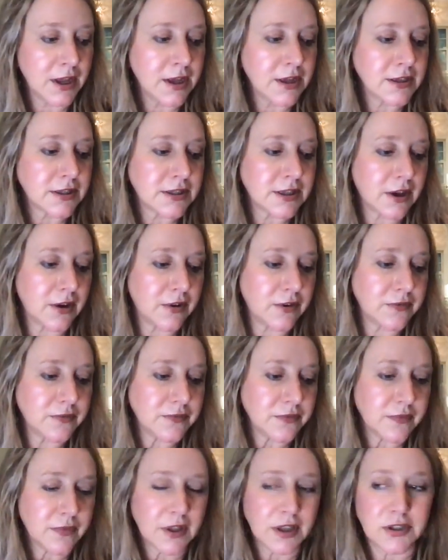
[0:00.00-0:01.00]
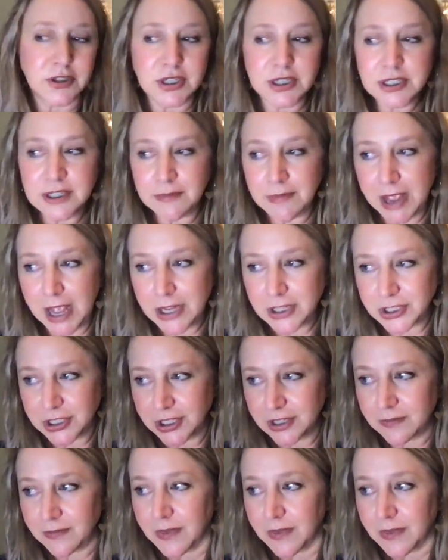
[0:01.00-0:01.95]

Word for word: so just imagine